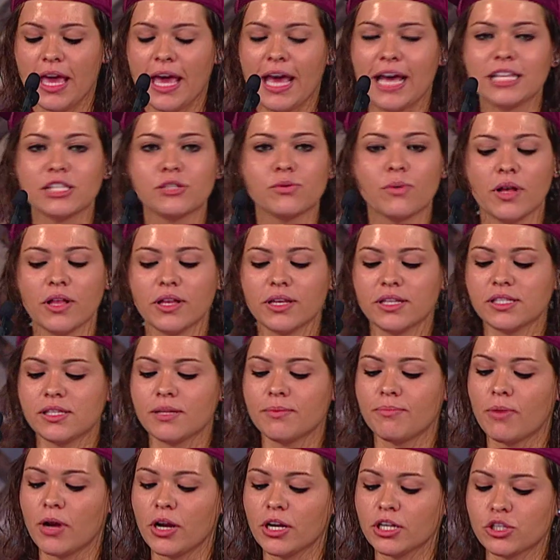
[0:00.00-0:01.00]
as well as the
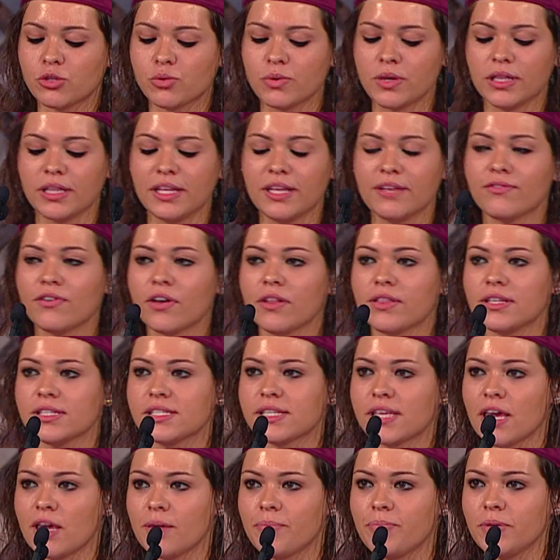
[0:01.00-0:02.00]
marks we leave on
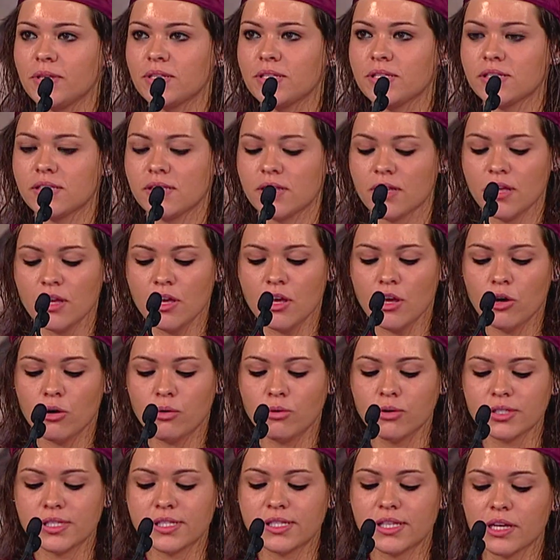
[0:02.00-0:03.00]
this campus,
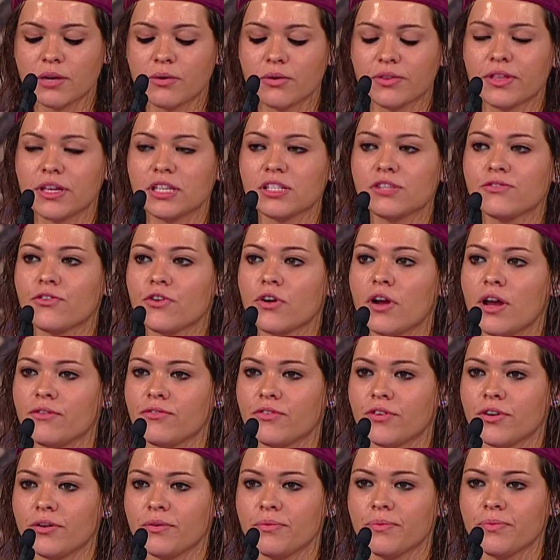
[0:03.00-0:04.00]
will stick with us
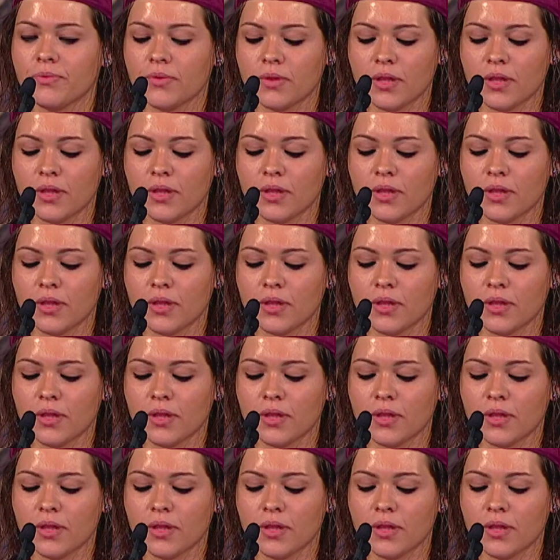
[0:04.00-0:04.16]
forever.